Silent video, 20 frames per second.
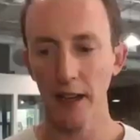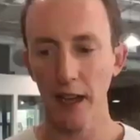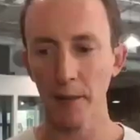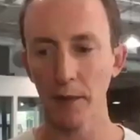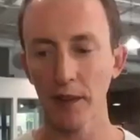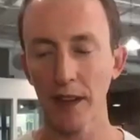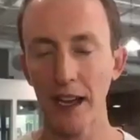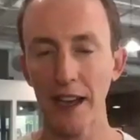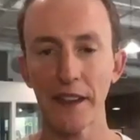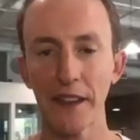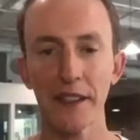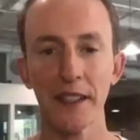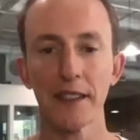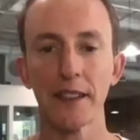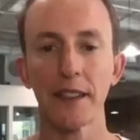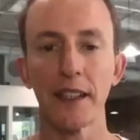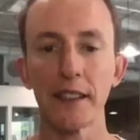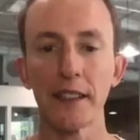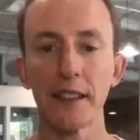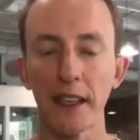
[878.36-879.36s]
I'm glad this isn't
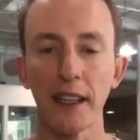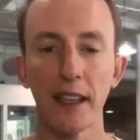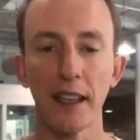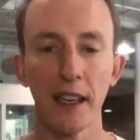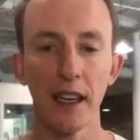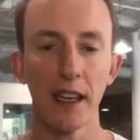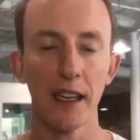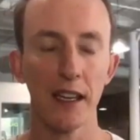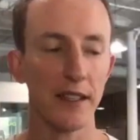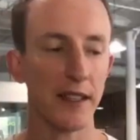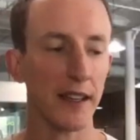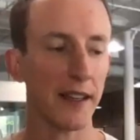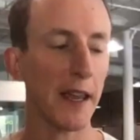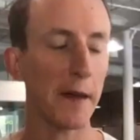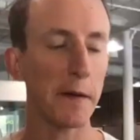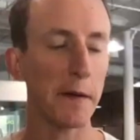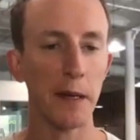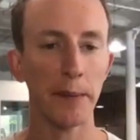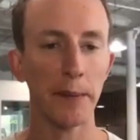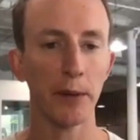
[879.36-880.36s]
easy because it
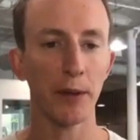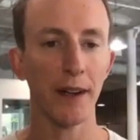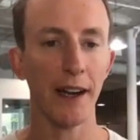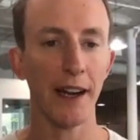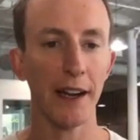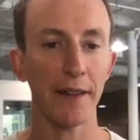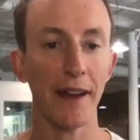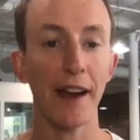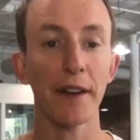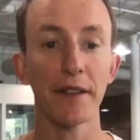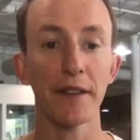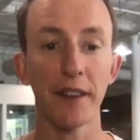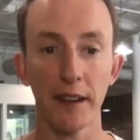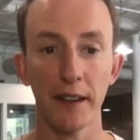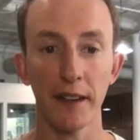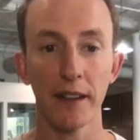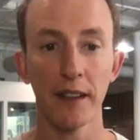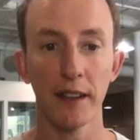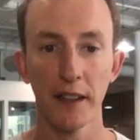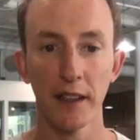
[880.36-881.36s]
keeps people kind of out of it
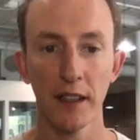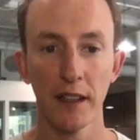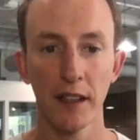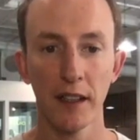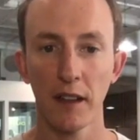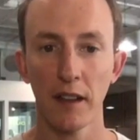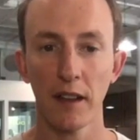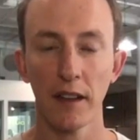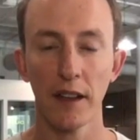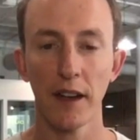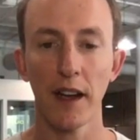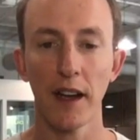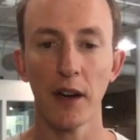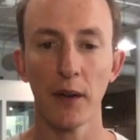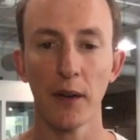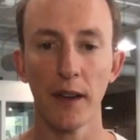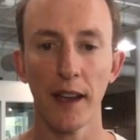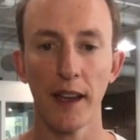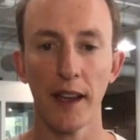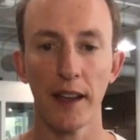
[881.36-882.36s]
you know,
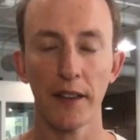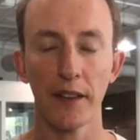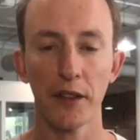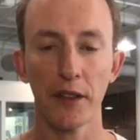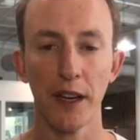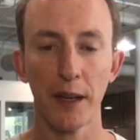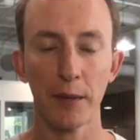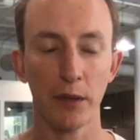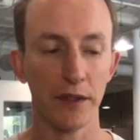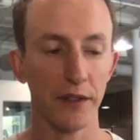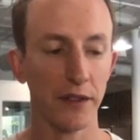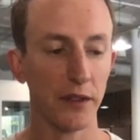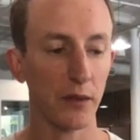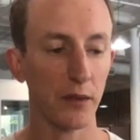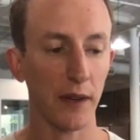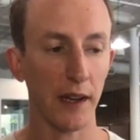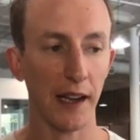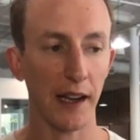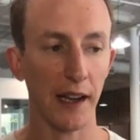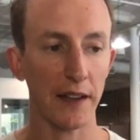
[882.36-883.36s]
and you're able to
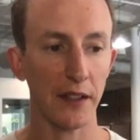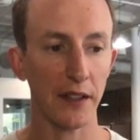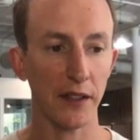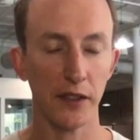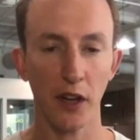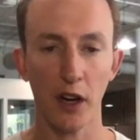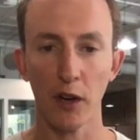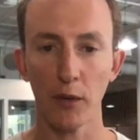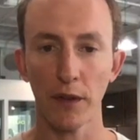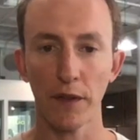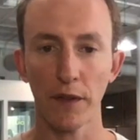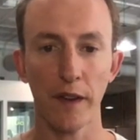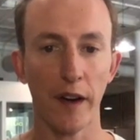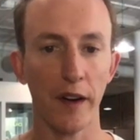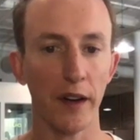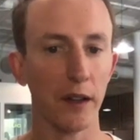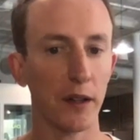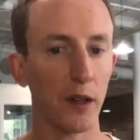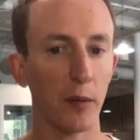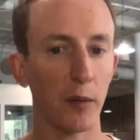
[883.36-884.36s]
uh, to start with very
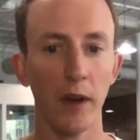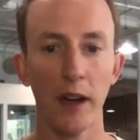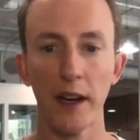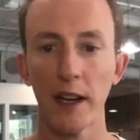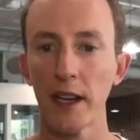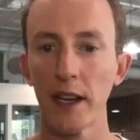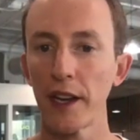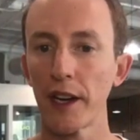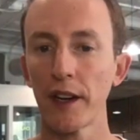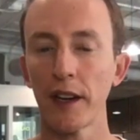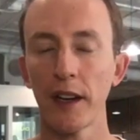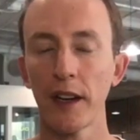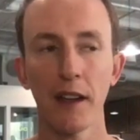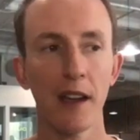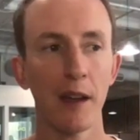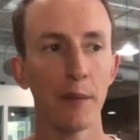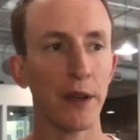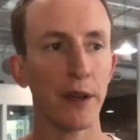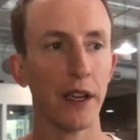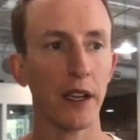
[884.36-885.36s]
little money here
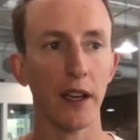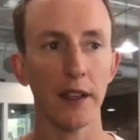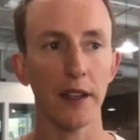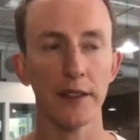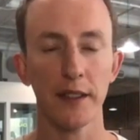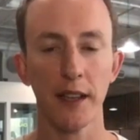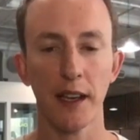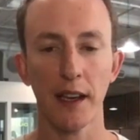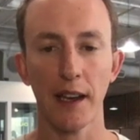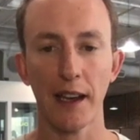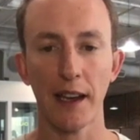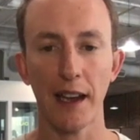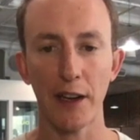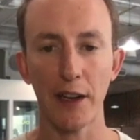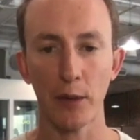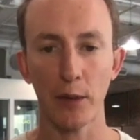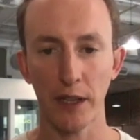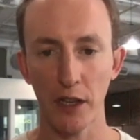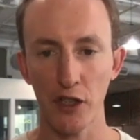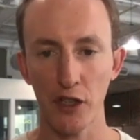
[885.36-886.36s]
because uh, I know
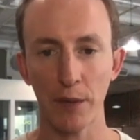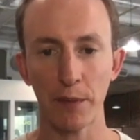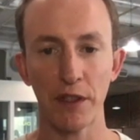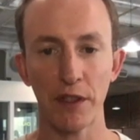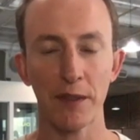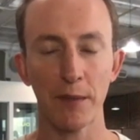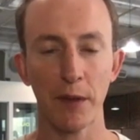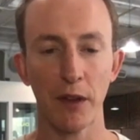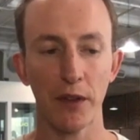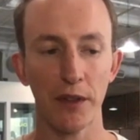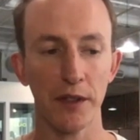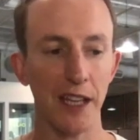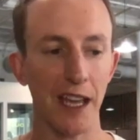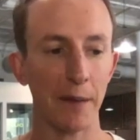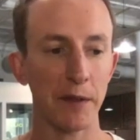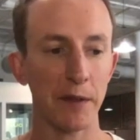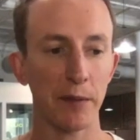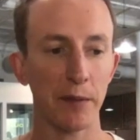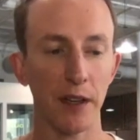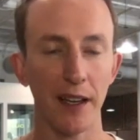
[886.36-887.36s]
we're going to jump into some other
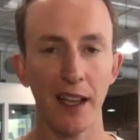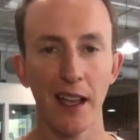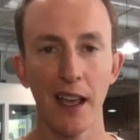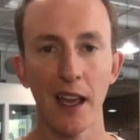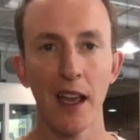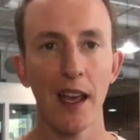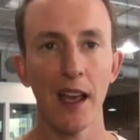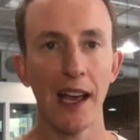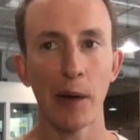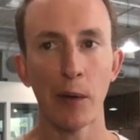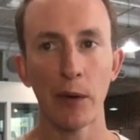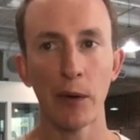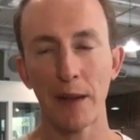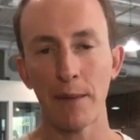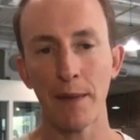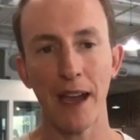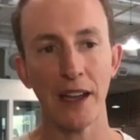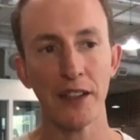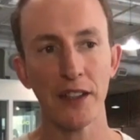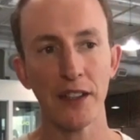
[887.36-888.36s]
steps, but I wouldn't
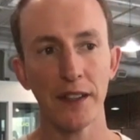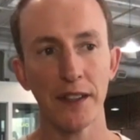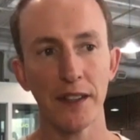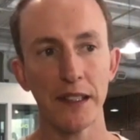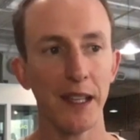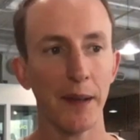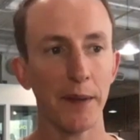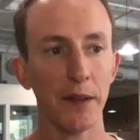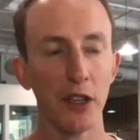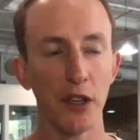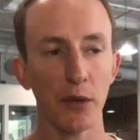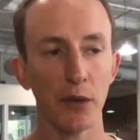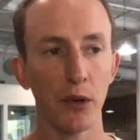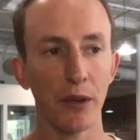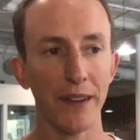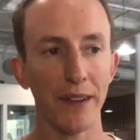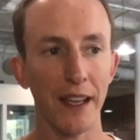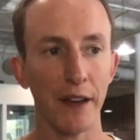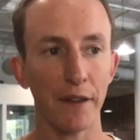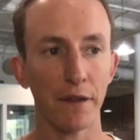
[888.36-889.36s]
imagine this is something you can
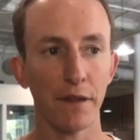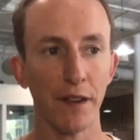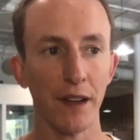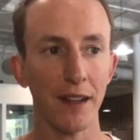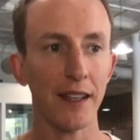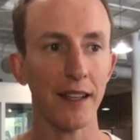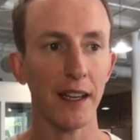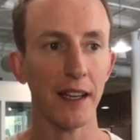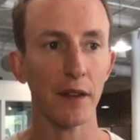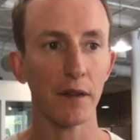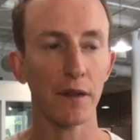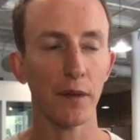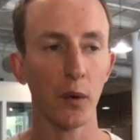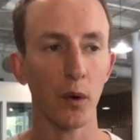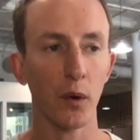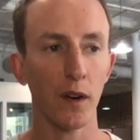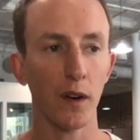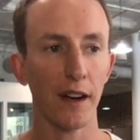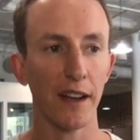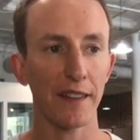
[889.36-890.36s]
really get funding
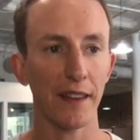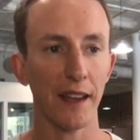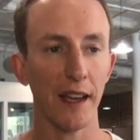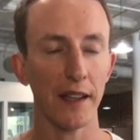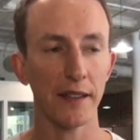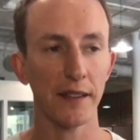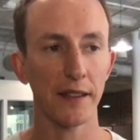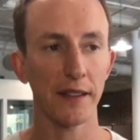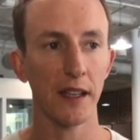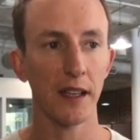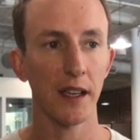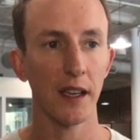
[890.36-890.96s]
for unless